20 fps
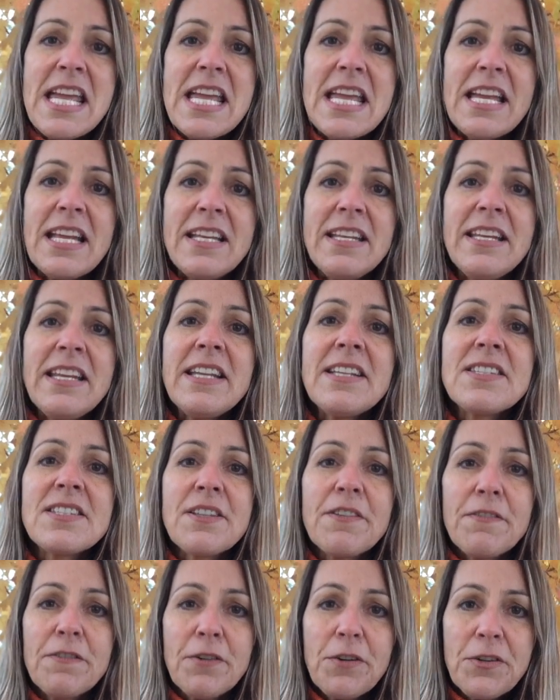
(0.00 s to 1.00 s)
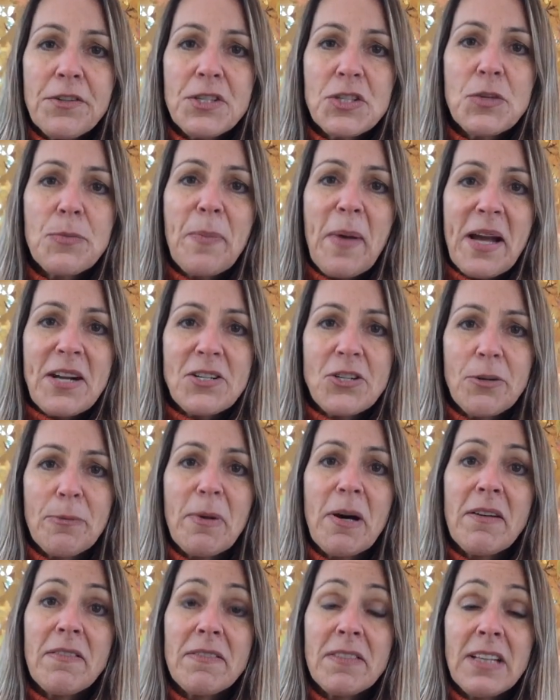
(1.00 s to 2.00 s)
It needs the full spectrum
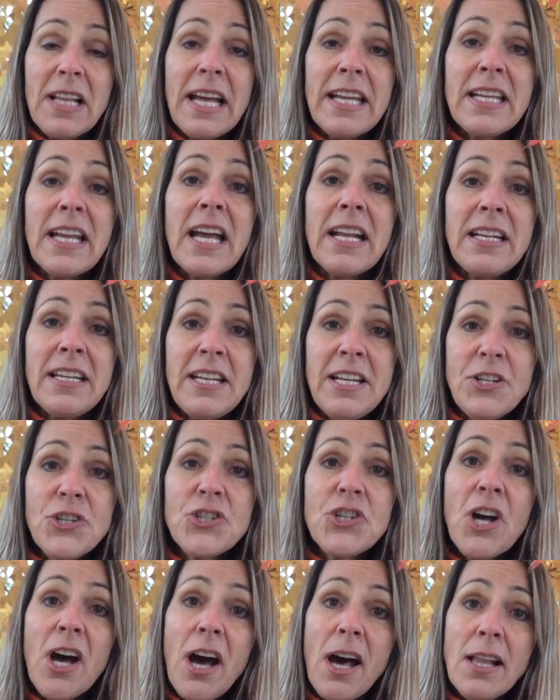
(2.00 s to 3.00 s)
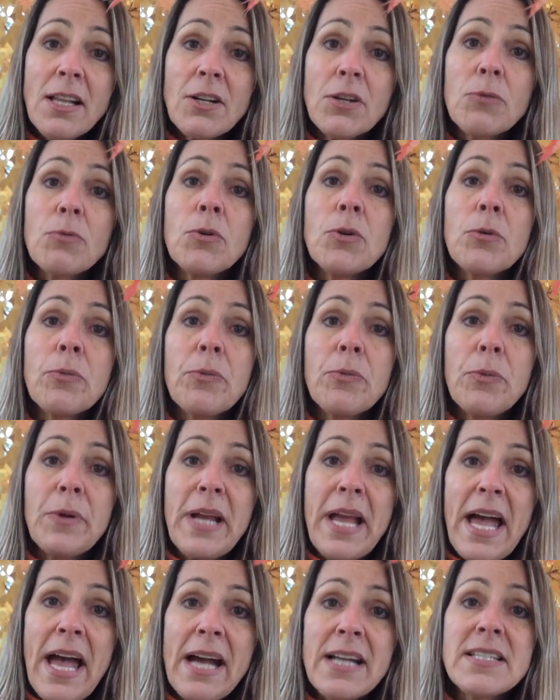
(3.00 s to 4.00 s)
of light, and each color will
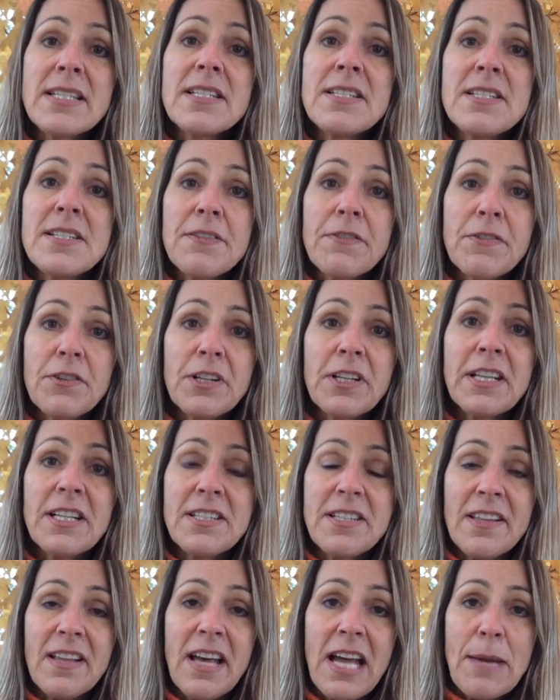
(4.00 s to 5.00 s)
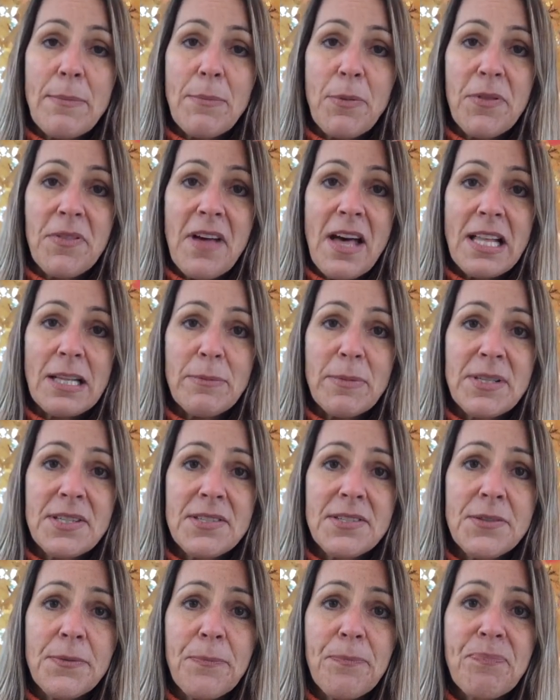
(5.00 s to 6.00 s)
react differently to the
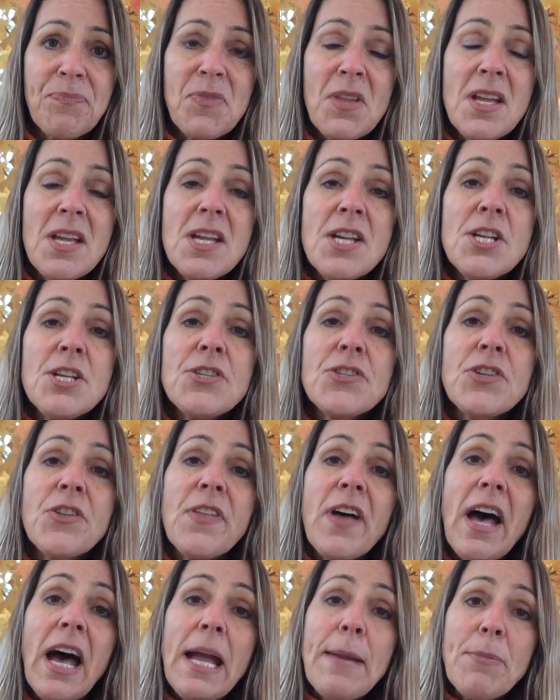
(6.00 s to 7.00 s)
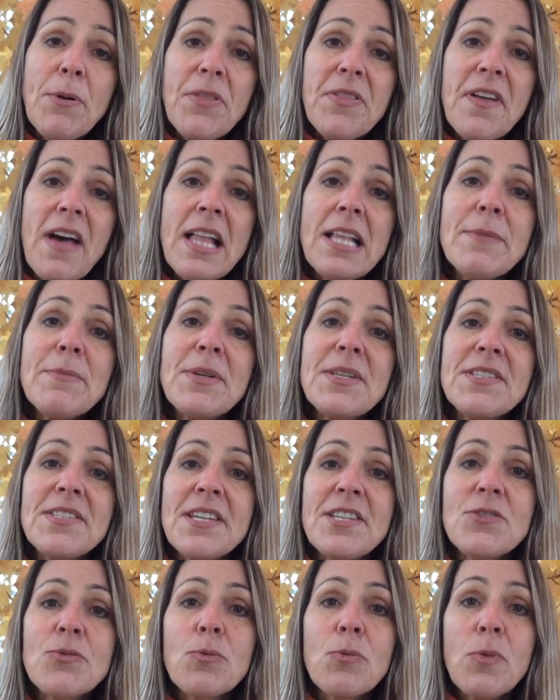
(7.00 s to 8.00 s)
hypothalamus. So the hypothalamus
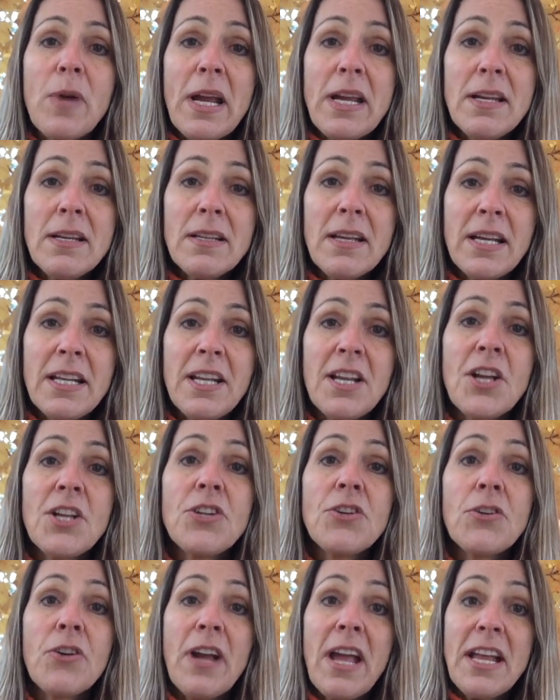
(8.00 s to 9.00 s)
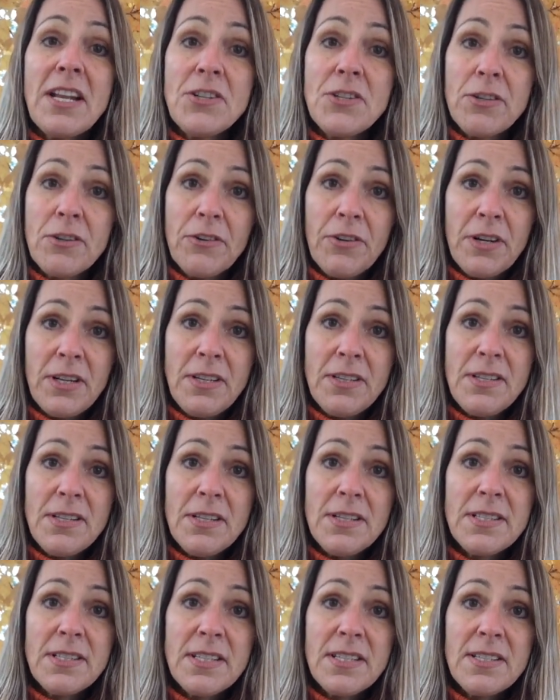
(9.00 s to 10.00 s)
is regulating your endocrine
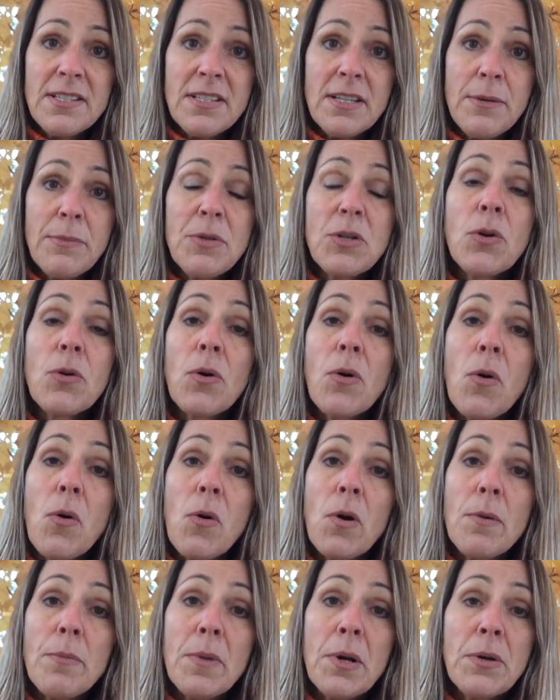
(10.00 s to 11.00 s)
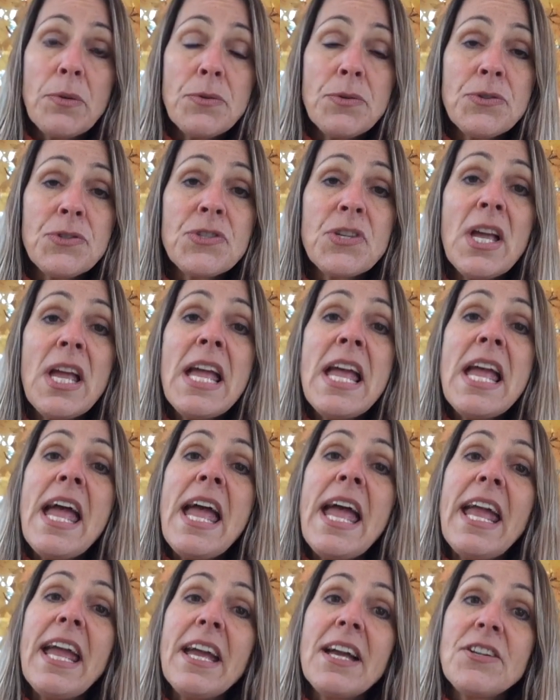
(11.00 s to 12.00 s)
system, your hormones,
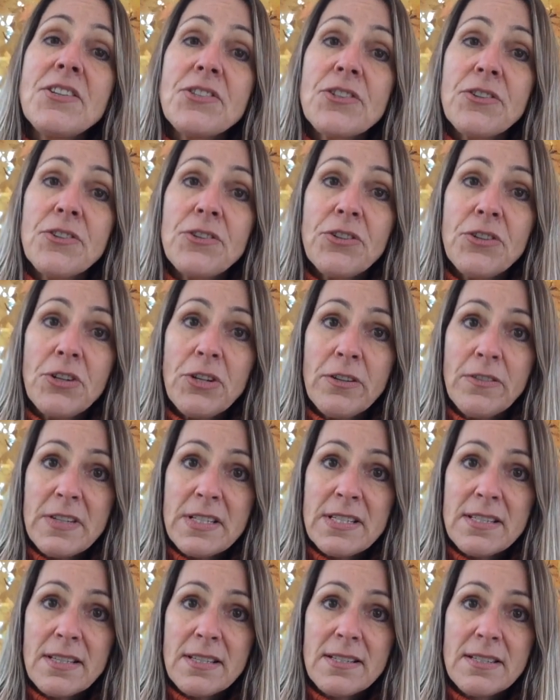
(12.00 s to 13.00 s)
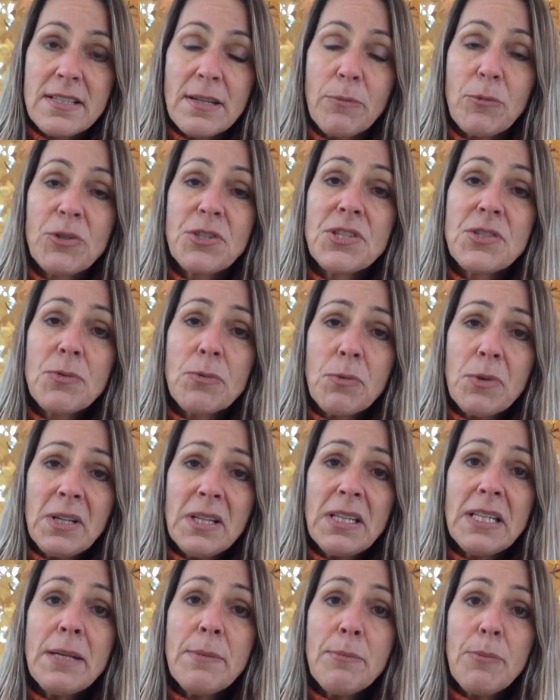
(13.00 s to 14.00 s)
and your nervous system, which is
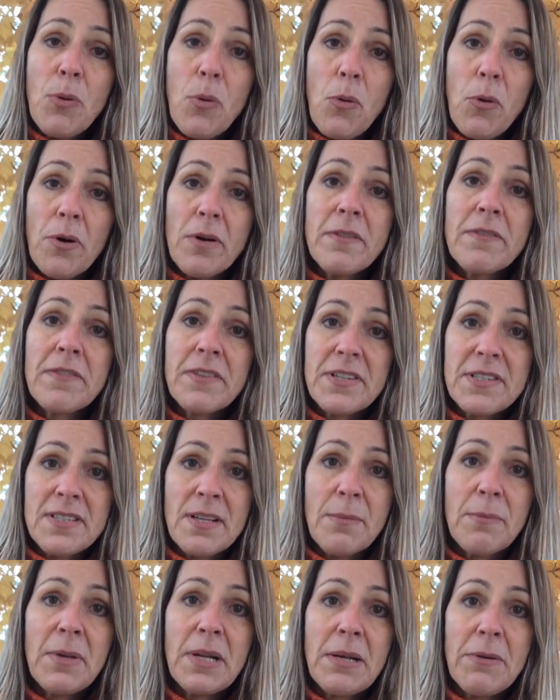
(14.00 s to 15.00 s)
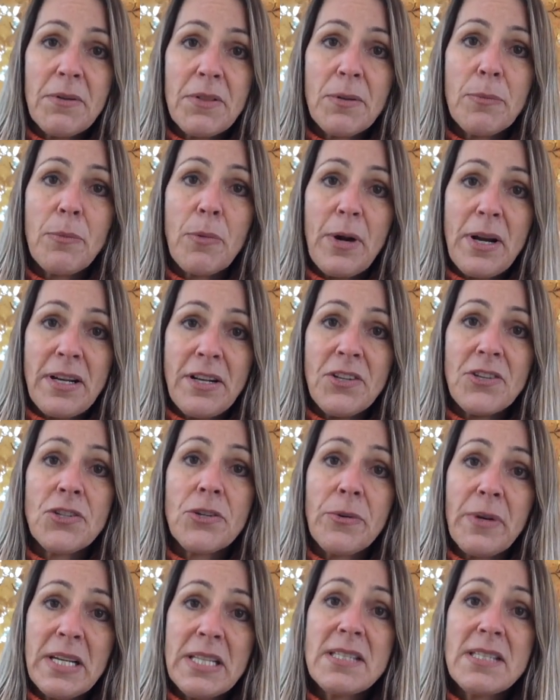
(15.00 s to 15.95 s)
really important for somebody with a brain injury.